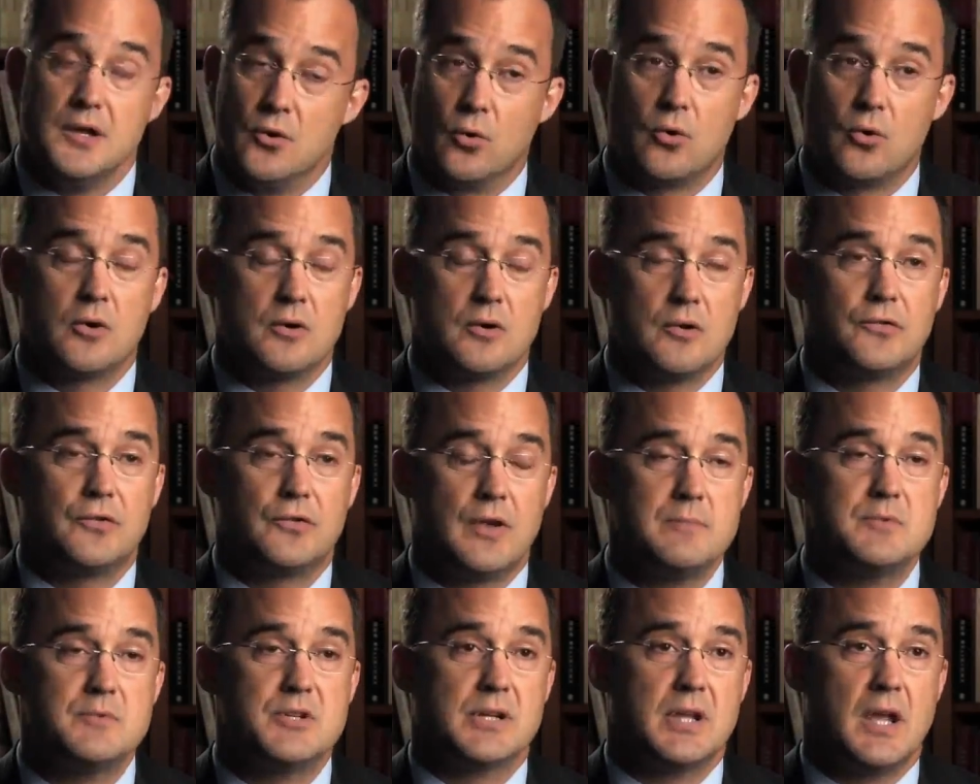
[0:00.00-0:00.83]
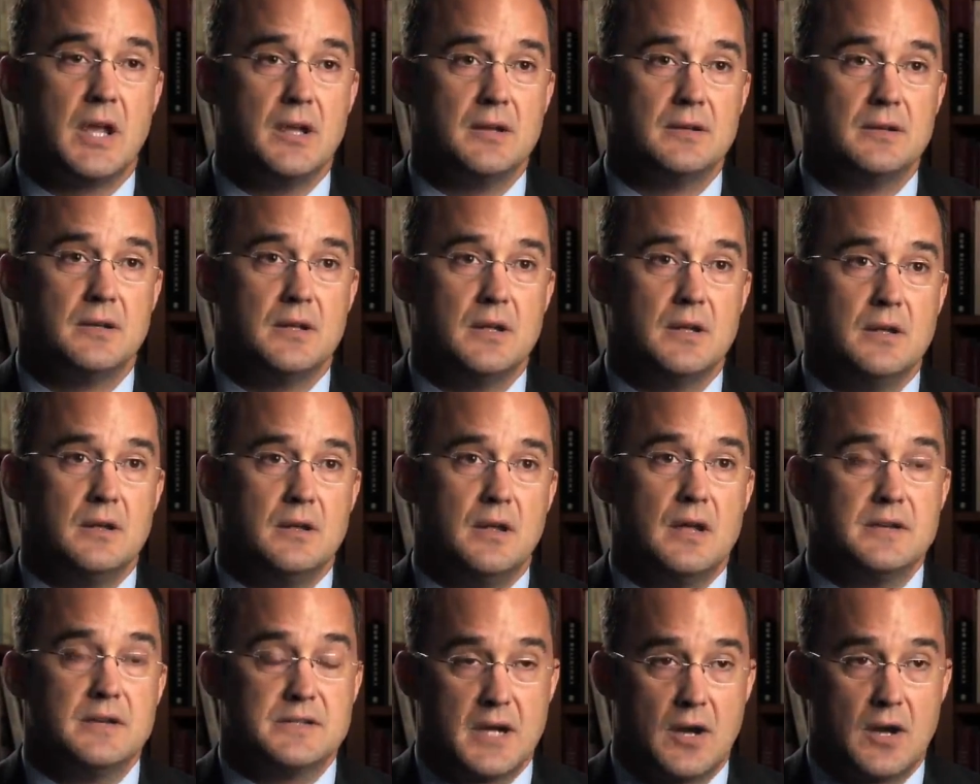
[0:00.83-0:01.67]
in order to subjugate
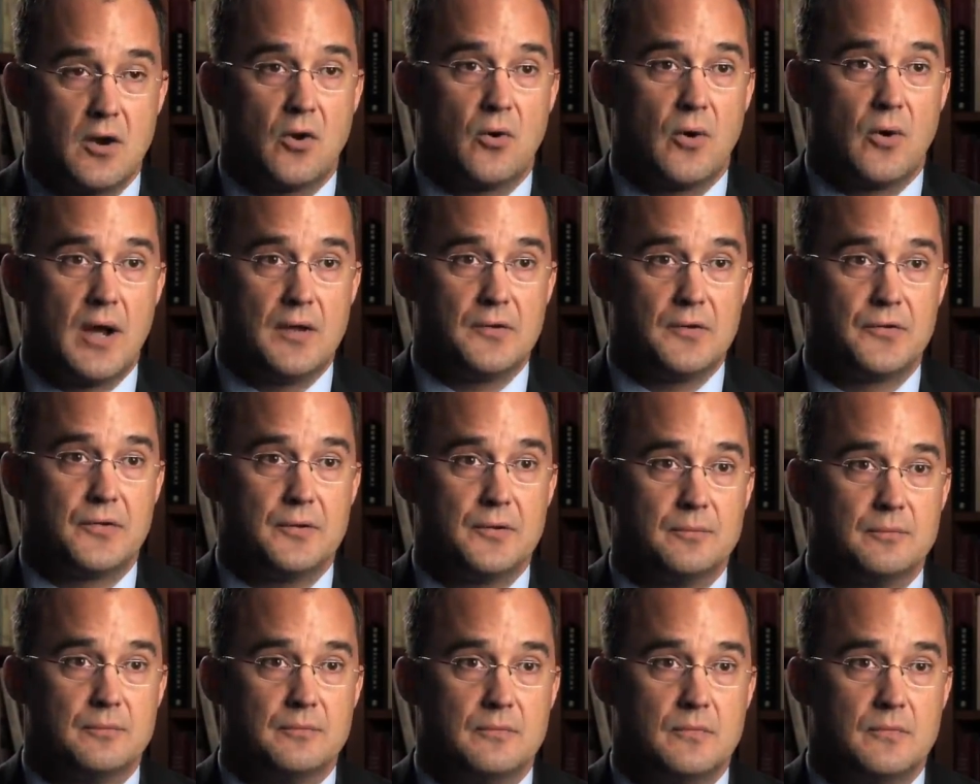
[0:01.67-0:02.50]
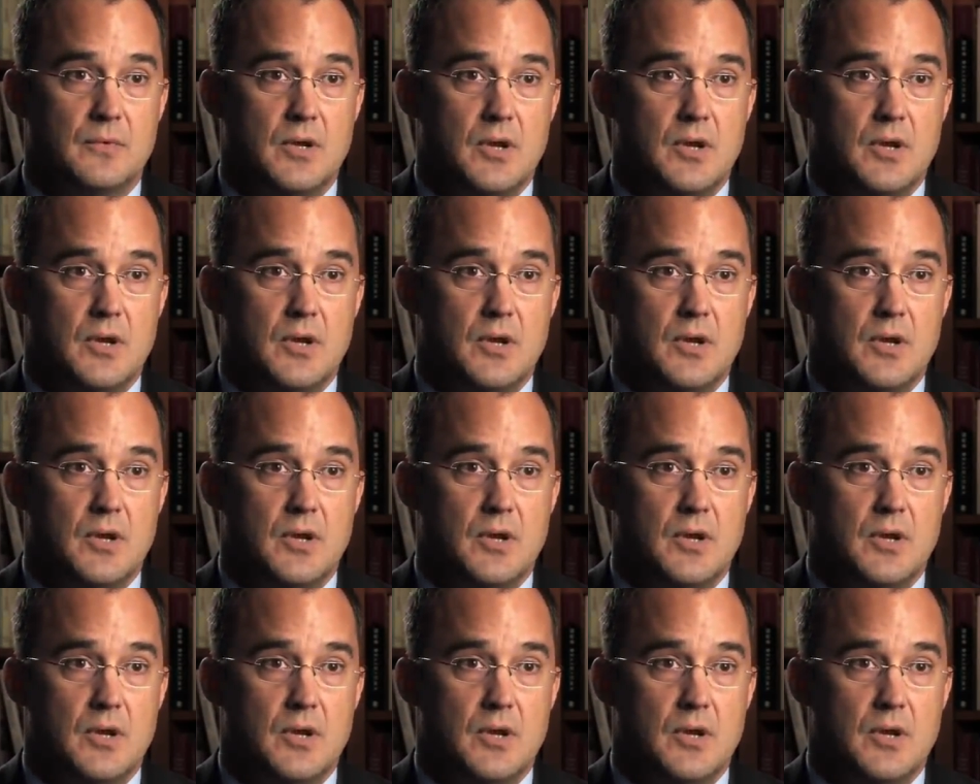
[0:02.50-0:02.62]
and terrorize them.